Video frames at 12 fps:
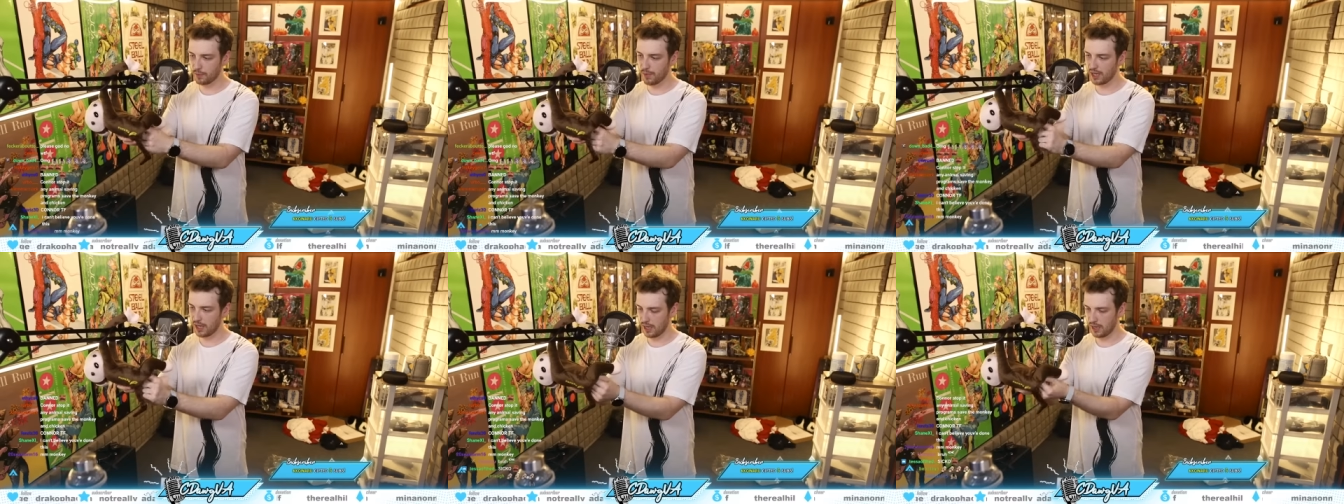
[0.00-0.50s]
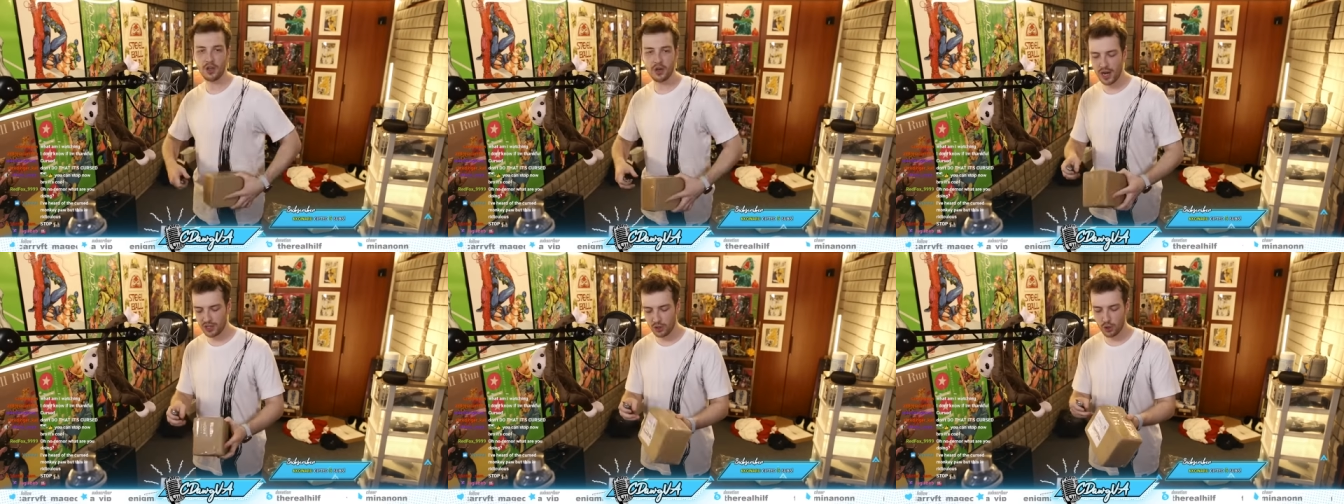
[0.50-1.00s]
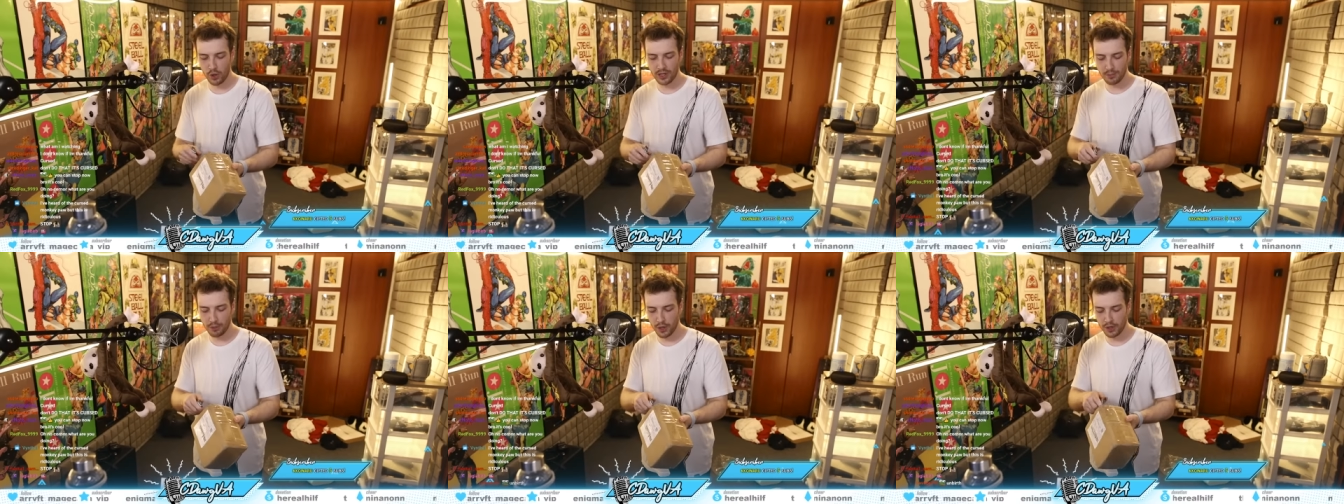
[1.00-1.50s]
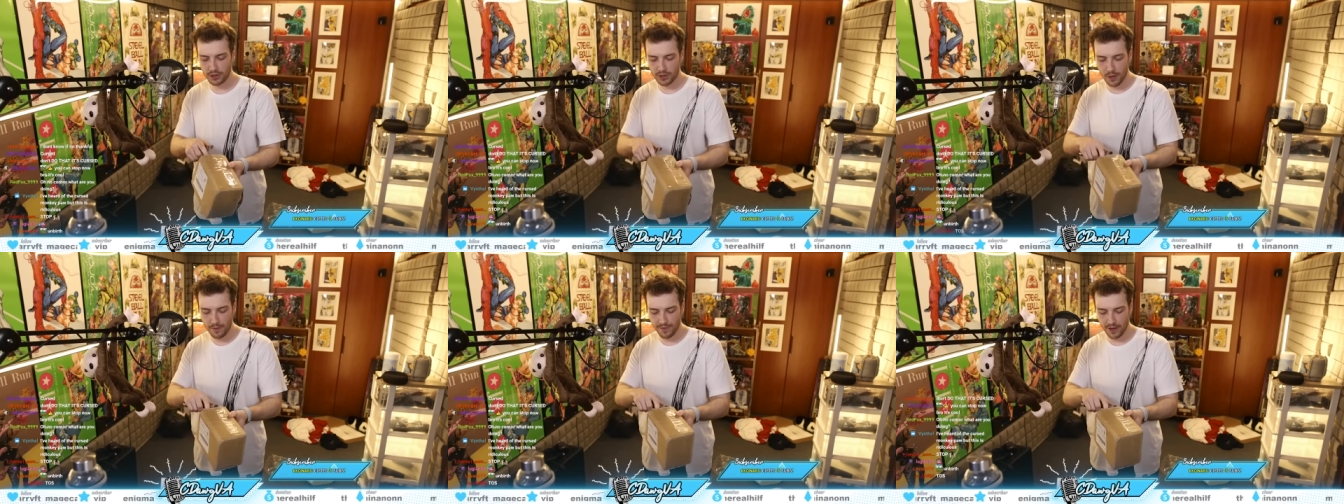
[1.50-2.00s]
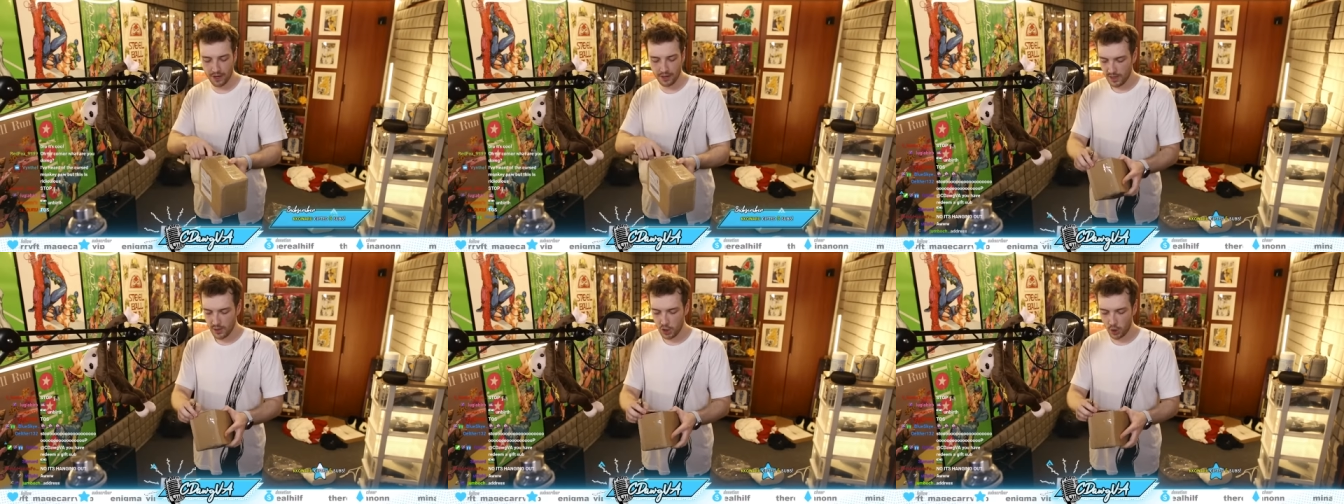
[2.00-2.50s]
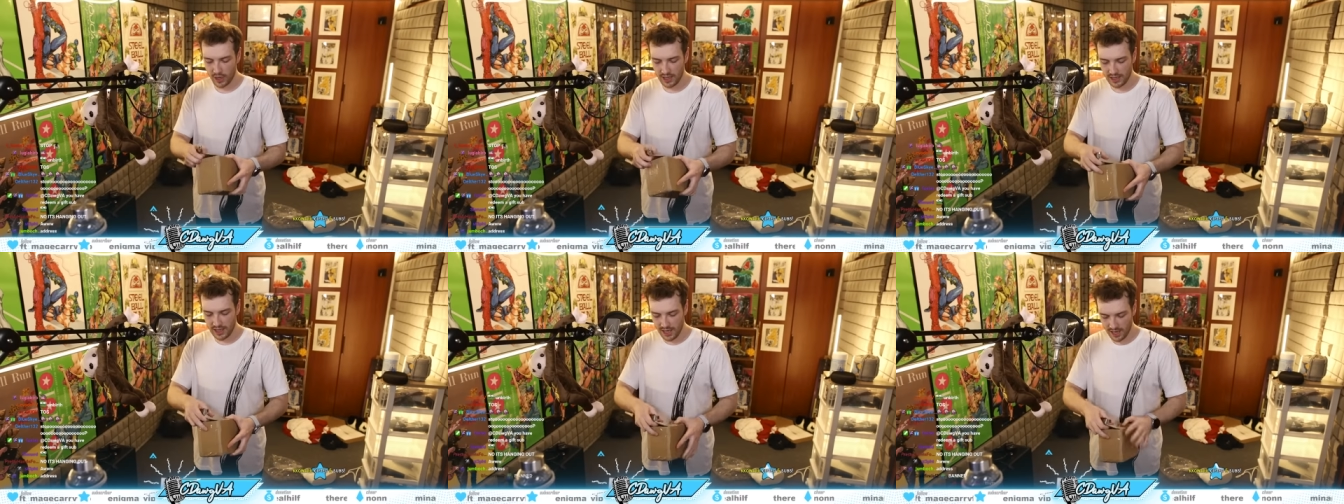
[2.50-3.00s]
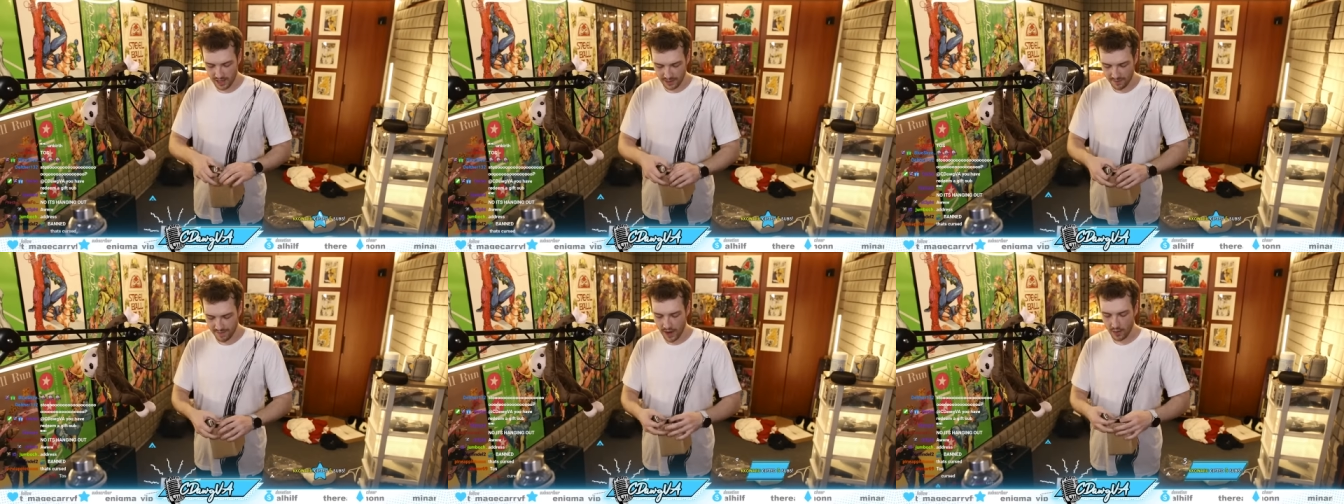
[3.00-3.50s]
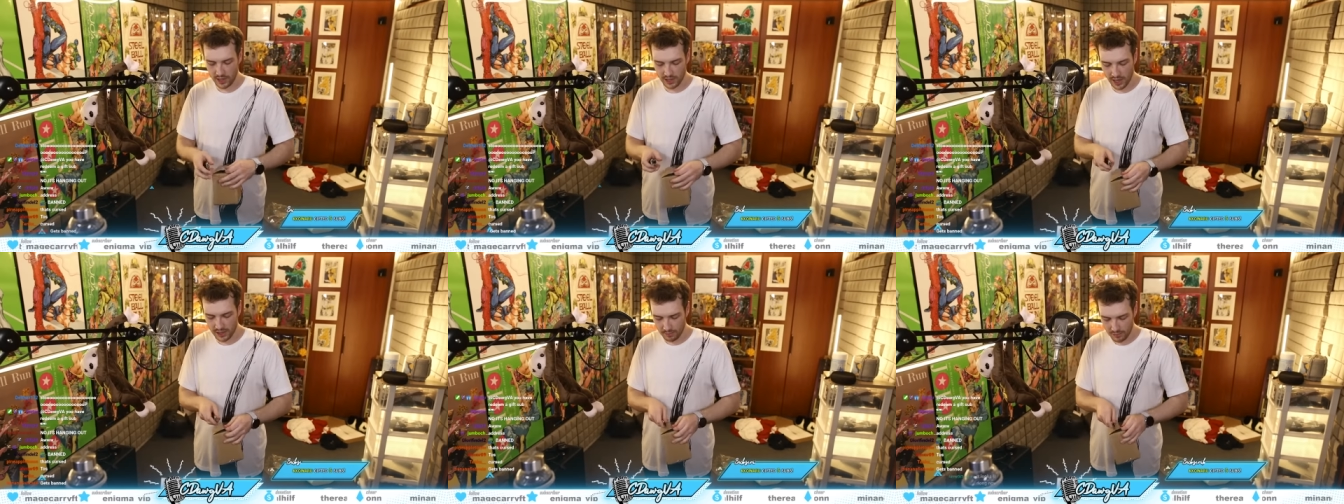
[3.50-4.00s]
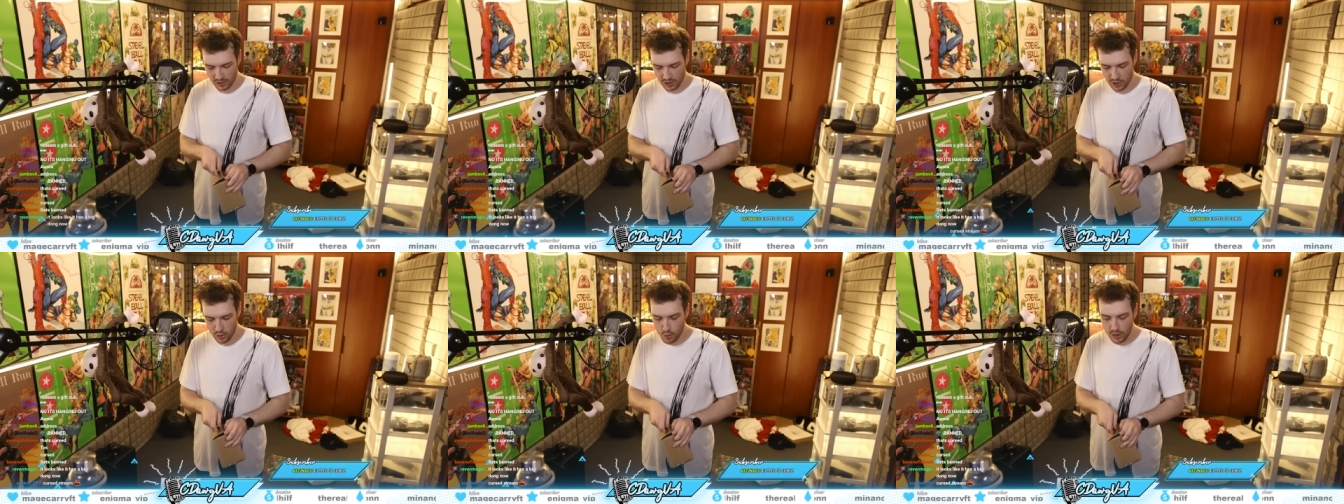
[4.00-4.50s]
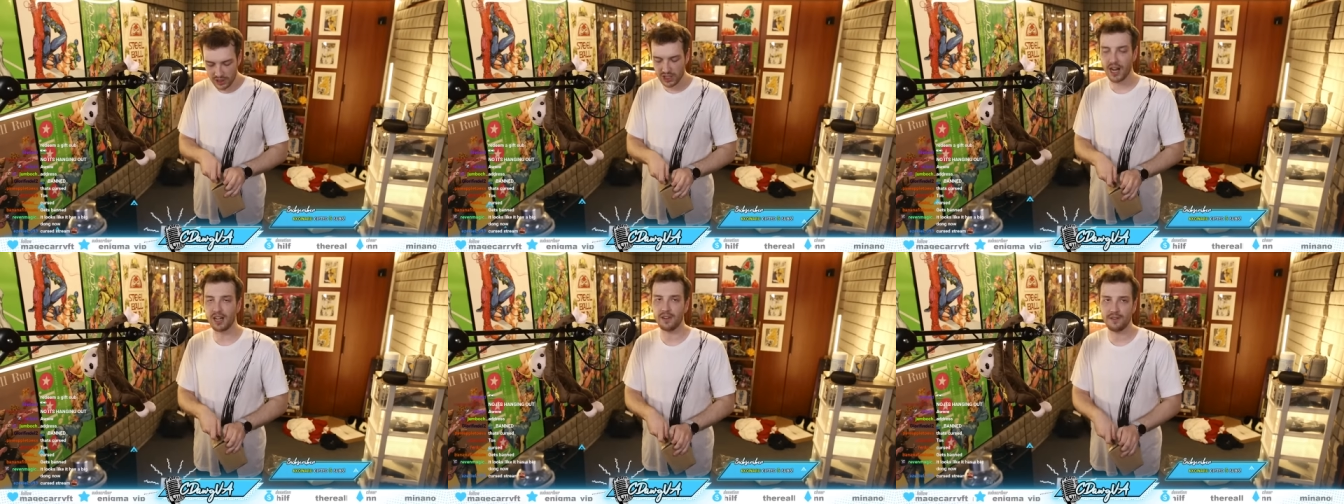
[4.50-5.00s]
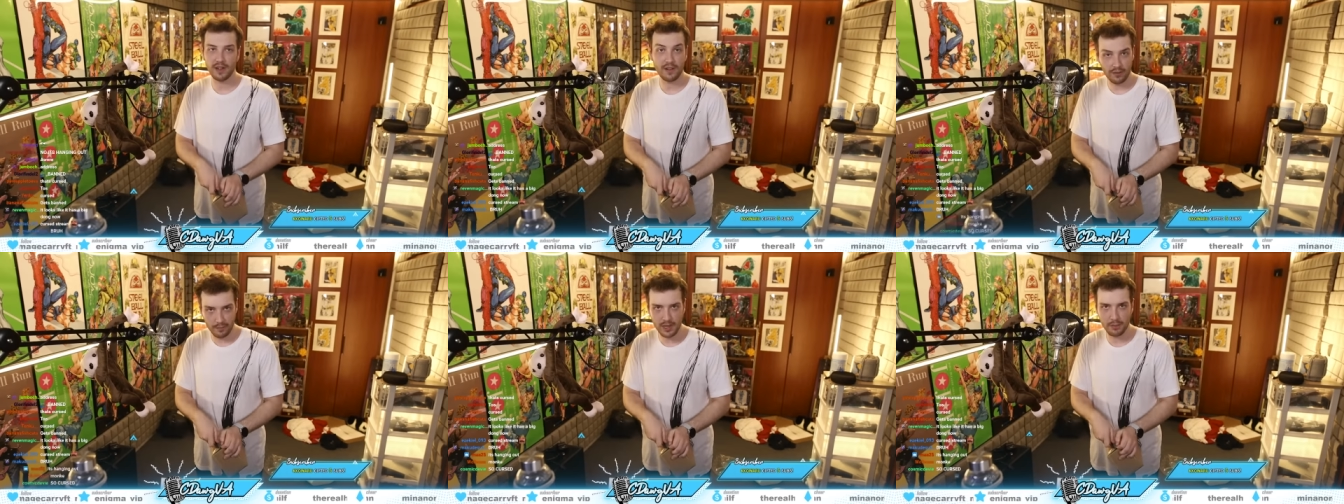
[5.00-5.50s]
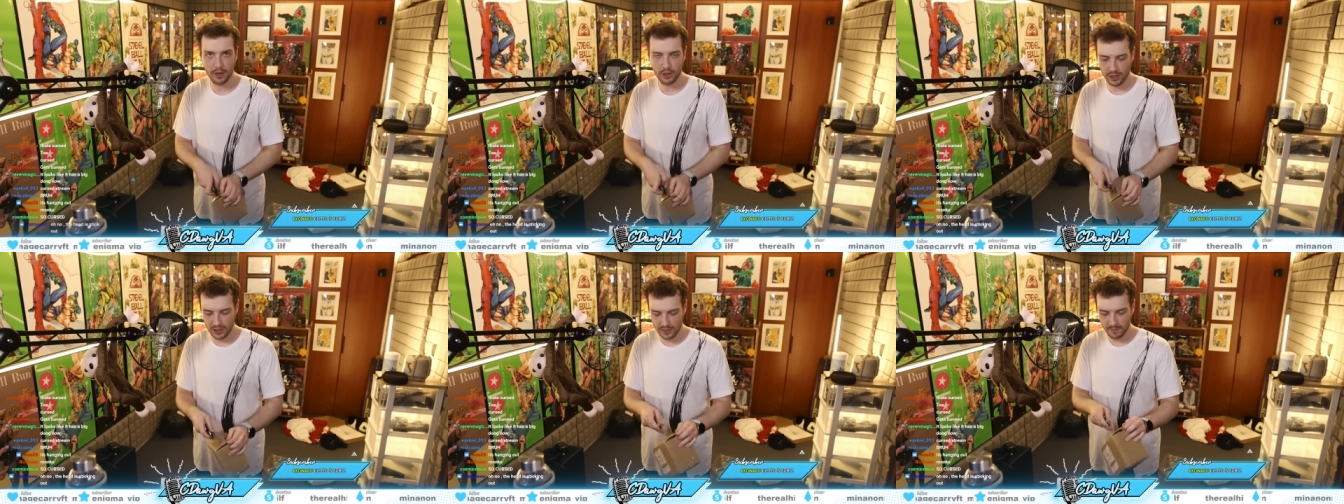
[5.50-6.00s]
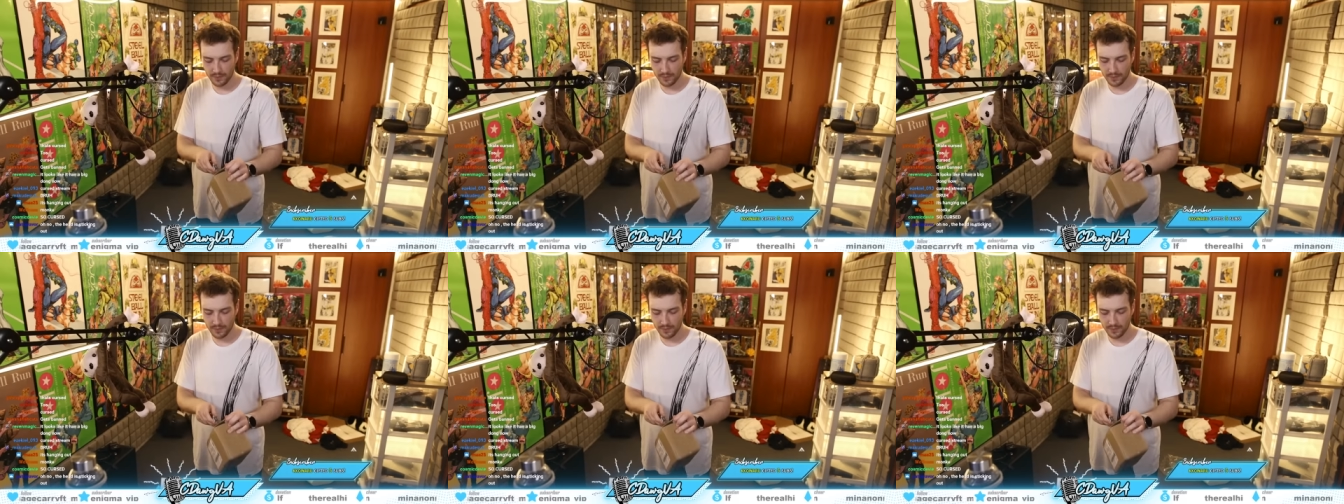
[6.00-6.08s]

the monkey. Are you guys enjoying the products so far? Are you enjoying the uh, the various items you decided for me to purchase?